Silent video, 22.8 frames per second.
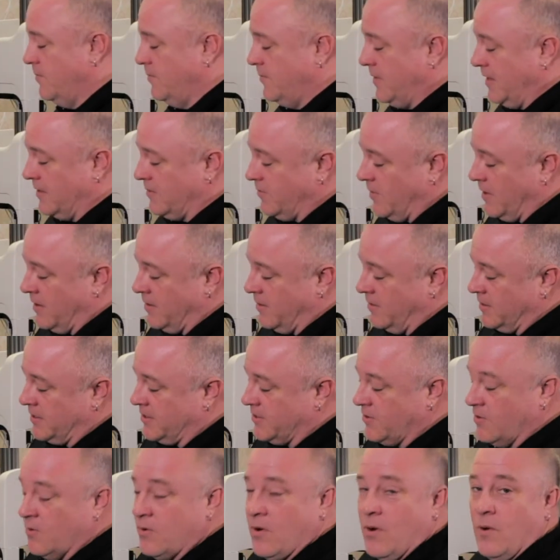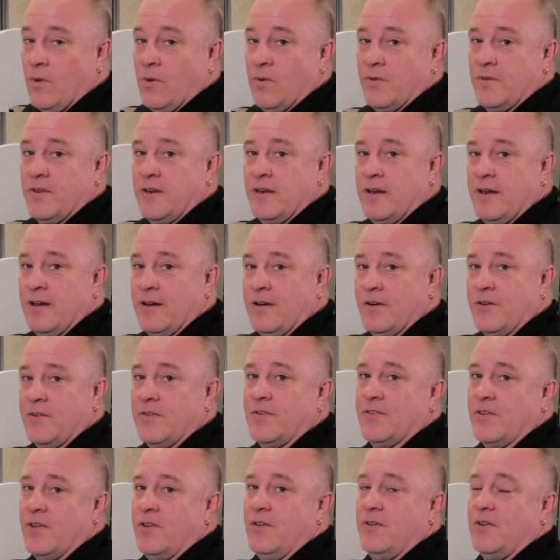That's why there are screw holes in here
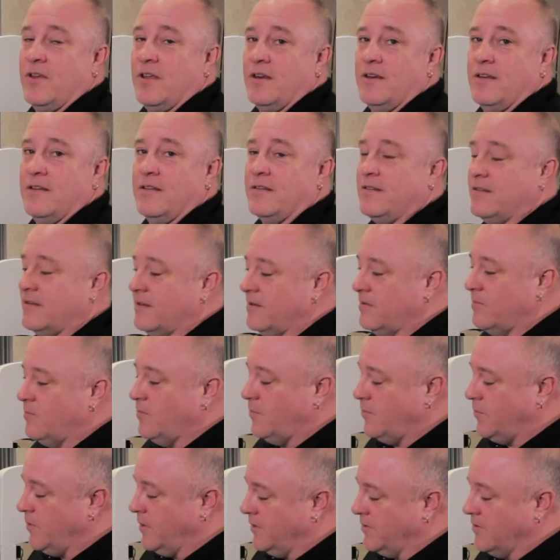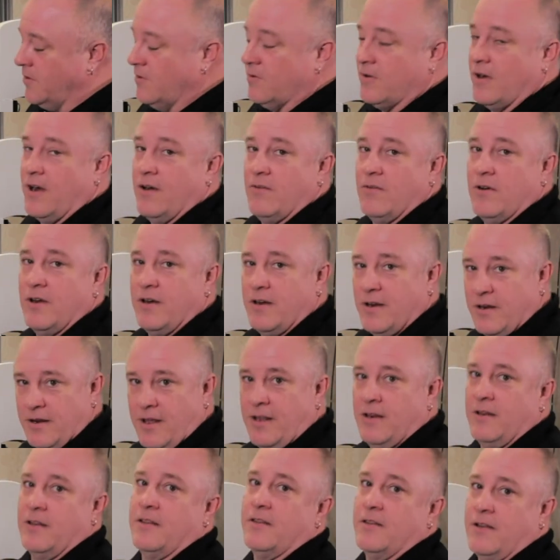so you can put a screwdriver in and,
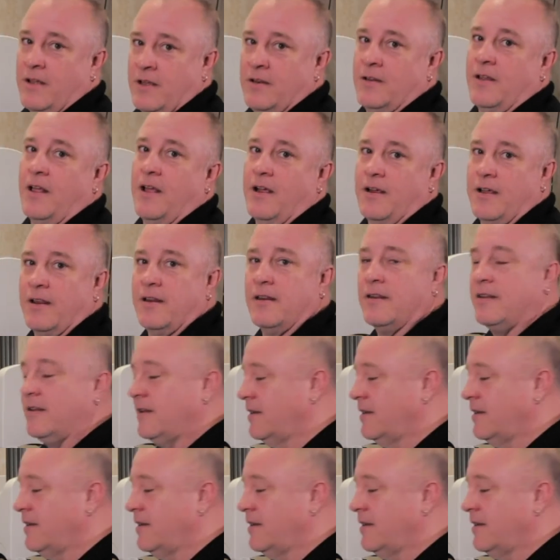and unlock it.